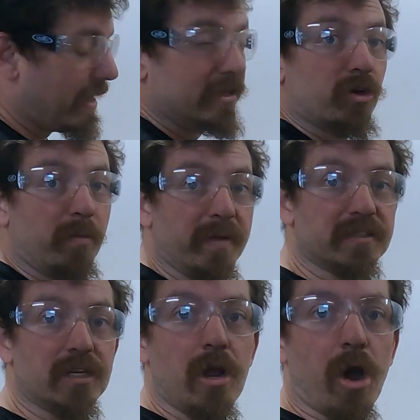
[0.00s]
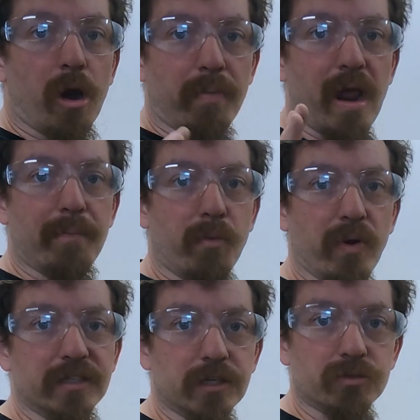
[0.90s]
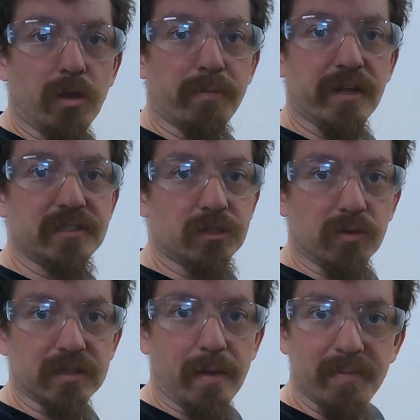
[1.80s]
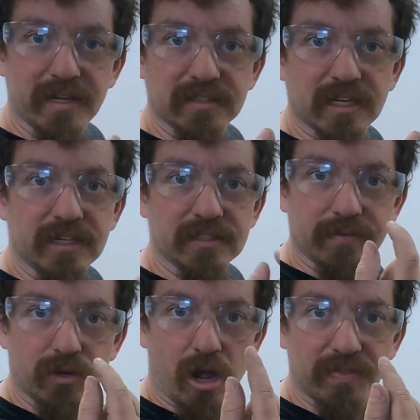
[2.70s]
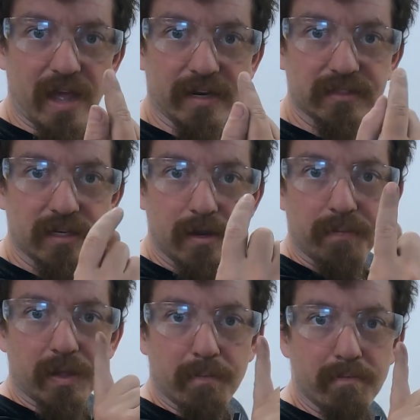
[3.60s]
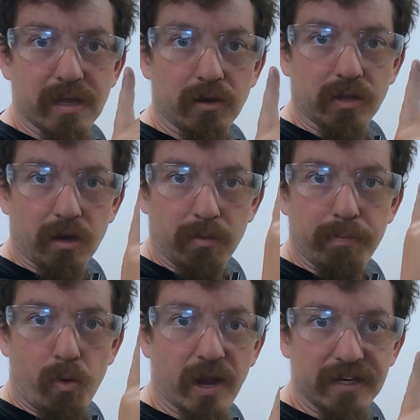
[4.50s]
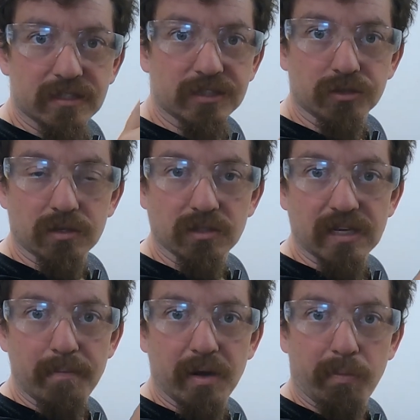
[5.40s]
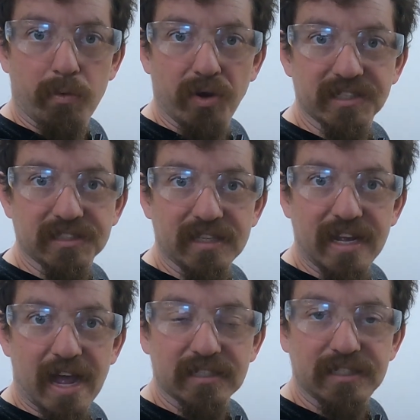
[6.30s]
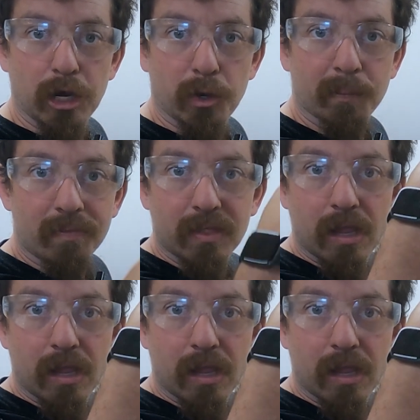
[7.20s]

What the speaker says: pen drill bits are brad point drill bits, so what that means is they've got that middle little point. So as long as that middle point is in the X here,